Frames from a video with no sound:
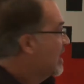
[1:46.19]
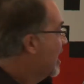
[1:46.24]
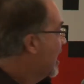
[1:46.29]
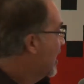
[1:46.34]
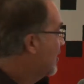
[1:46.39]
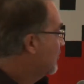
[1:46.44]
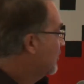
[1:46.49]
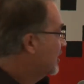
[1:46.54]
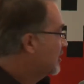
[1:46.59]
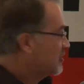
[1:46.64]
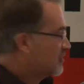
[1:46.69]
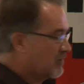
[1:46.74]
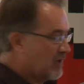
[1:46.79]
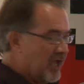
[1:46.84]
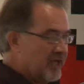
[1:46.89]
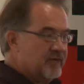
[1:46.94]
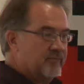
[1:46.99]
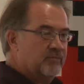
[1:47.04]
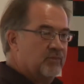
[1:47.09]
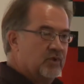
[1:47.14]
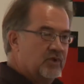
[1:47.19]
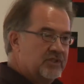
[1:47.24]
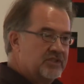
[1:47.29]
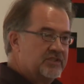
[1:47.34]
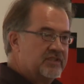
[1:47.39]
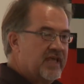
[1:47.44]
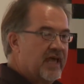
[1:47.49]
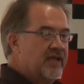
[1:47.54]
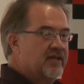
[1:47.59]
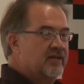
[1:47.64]
and we try to
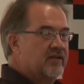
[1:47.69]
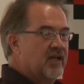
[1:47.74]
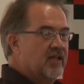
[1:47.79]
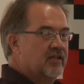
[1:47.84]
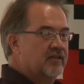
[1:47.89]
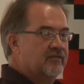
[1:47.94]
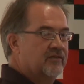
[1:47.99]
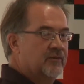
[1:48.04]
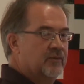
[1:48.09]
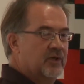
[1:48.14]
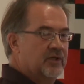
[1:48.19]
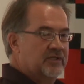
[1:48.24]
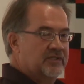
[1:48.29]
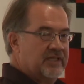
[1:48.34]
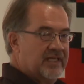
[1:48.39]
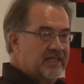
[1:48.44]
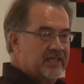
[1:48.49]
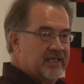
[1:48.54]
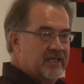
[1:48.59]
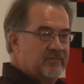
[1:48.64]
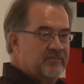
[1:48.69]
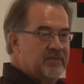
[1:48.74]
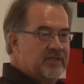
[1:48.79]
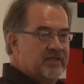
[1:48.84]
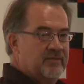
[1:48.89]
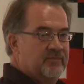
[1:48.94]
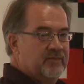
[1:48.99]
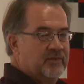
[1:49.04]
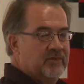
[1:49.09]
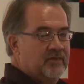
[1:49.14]
push that in all of our work to get
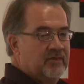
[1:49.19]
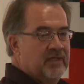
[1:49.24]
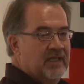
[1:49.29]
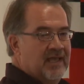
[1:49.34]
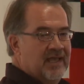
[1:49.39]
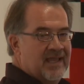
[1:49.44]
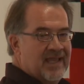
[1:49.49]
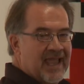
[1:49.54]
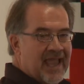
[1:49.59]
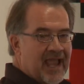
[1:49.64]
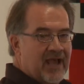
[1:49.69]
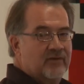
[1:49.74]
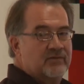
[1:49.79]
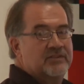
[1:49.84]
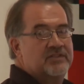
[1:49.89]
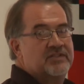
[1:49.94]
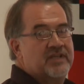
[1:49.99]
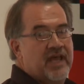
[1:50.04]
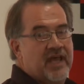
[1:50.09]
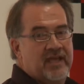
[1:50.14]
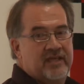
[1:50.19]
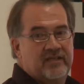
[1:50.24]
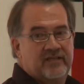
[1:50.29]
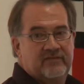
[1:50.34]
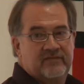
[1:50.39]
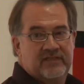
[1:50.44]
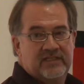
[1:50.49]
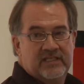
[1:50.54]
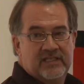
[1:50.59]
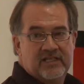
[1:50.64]
people outside
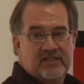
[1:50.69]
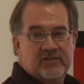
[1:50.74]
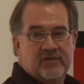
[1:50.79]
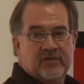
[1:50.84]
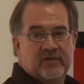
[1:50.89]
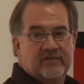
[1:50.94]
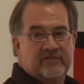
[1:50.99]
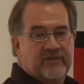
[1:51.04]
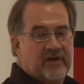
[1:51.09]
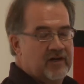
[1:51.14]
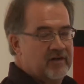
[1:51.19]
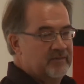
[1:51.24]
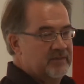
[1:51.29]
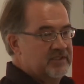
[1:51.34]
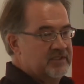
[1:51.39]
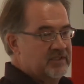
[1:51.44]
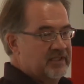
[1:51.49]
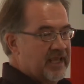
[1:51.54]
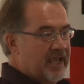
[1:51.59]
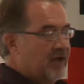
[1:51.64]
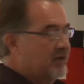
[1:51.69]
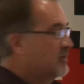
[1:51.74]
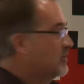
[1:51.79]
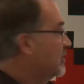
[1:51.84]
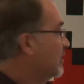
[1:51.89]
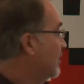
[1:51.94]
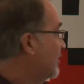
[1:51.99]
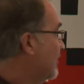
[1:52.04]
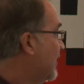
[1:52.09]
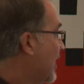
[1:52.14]
of the indoor environment to the
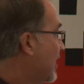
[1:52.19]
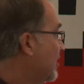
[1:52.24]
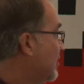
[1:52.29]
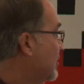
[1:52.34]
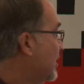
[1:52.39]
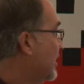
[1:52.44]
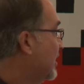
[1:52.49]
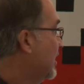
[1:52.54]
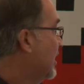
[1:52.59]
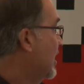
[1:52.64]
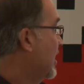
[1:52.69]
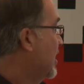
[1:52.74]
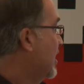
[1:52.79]
outdoor environment.